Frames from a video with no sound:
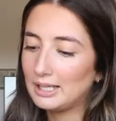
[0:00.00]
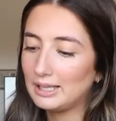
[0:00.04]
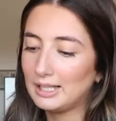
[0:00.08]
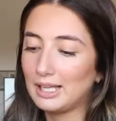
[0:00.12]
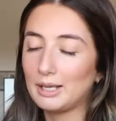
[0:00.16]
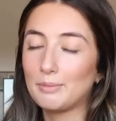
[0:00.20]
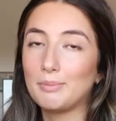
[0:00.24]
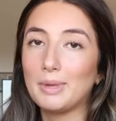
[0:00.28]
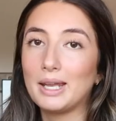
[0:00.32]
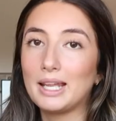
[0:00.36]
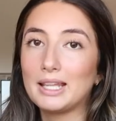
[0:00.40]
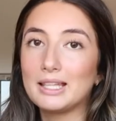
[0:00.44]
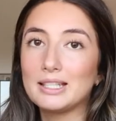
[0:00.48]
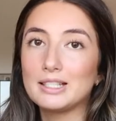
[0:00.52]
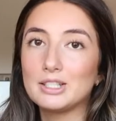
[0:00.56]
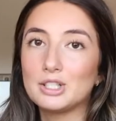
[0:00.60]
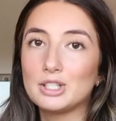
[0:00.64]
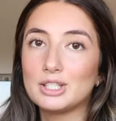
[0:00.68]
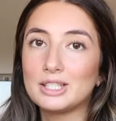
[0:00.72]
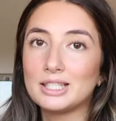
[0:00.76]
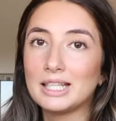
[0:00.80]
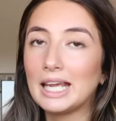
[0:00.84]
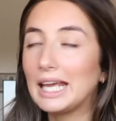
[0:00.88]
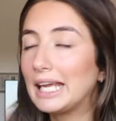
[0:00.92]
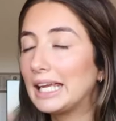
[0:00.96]
like better than
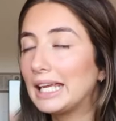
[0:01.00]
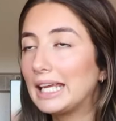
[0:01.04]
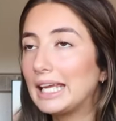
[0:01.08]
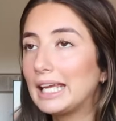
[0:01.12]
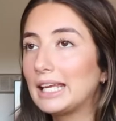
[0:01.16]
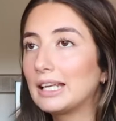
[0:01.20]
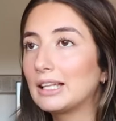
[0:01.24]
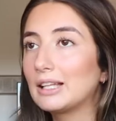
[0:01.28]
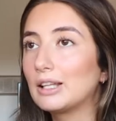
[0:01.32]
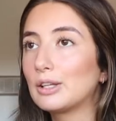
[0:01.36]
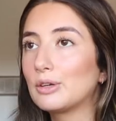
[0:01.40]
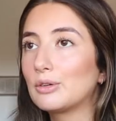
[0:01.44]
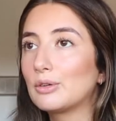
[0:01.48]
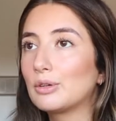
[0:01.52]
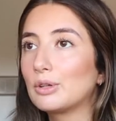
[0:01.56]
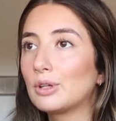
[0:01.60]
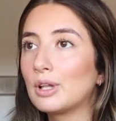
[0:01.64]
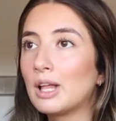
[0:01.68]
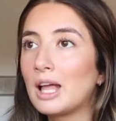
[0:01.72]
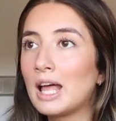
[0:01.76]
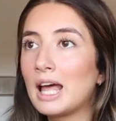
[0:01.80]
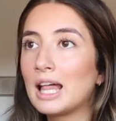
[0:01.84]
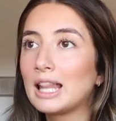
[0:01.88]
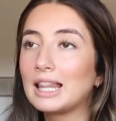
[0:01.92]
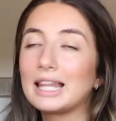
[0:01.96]
just taking it in a
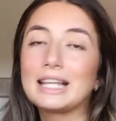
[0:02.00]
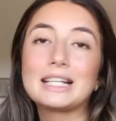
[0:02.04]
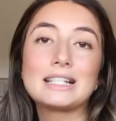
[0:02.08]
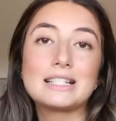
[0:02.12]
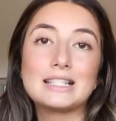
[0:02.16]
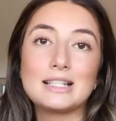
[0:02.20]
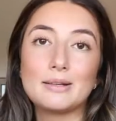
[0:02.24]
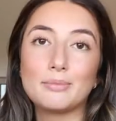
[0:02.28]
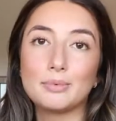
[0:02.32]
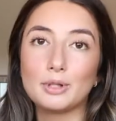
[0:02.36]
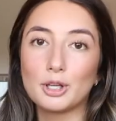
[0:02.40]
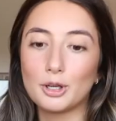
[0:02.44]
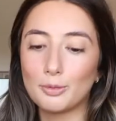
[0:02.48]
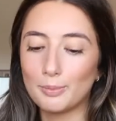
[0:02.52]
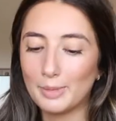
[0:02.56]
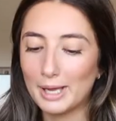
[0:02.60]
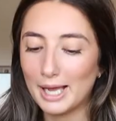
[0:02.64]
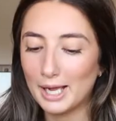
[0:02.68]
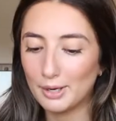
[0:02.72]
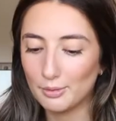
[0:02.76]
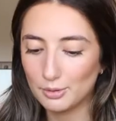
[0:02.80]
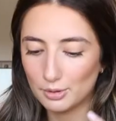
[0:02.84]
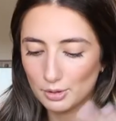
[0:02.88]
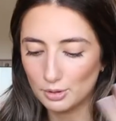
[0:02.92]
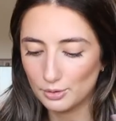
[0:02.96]
little like Ziploc
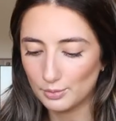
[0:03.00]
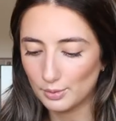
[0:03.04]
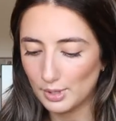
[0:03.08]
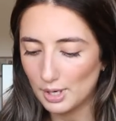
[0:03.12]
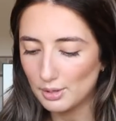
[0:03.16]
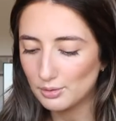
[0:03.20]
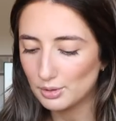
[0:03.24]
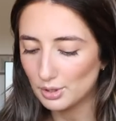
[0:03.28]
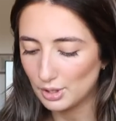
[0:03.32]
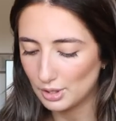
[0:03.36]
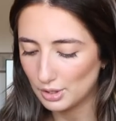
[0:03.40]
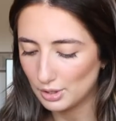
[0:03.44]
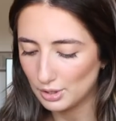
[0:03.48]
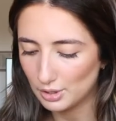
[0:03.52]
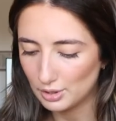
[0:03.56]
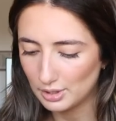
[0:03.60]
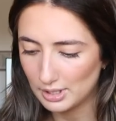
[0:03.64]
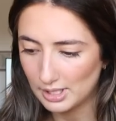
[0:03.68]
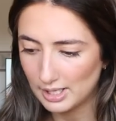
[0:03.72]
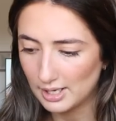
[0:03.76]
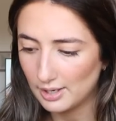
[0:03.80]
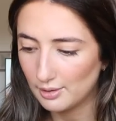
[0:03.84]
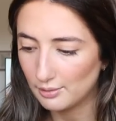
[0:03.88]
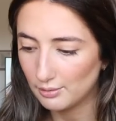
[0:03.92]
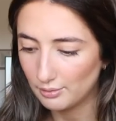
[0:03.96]
bag, which is what I was going to do.
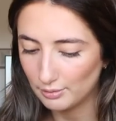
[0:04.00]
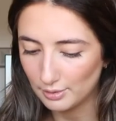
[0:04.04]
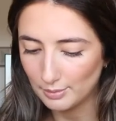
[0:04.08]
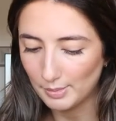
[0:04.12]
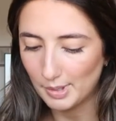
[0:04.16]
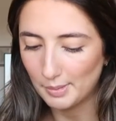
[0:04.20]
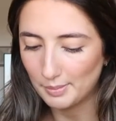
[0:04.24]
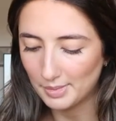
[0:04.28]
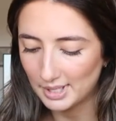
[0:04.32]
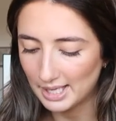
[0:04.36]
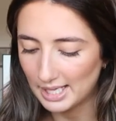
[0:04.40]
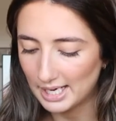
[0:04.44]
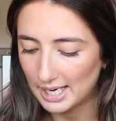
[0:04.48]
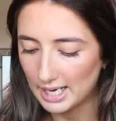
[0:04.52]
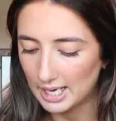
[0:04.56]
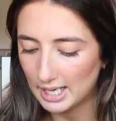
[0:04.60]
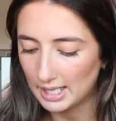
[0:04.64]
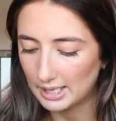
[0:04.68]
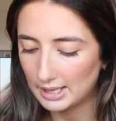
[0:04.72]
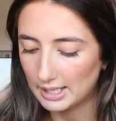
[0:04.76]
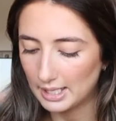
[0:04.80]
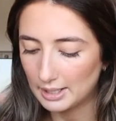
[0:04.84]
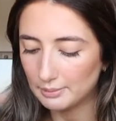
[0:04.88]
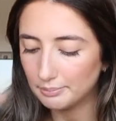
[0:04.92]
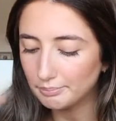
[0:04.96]
And then I remember that I
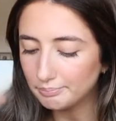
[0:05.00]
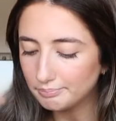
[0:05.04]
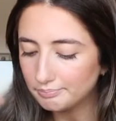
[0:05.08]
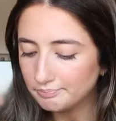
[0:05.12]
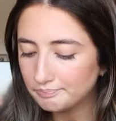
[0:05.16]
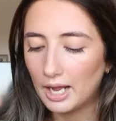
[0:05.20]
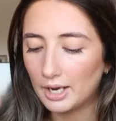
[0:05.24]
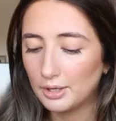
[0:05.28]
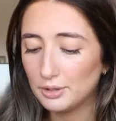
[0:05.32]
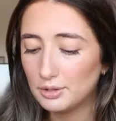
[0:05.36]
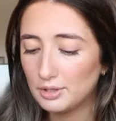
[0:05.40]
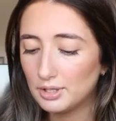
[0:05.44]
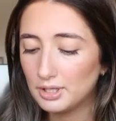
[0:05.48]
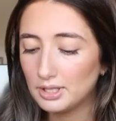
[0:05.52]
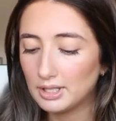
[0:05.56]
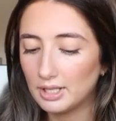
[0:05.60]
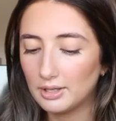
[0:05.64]
had them. I also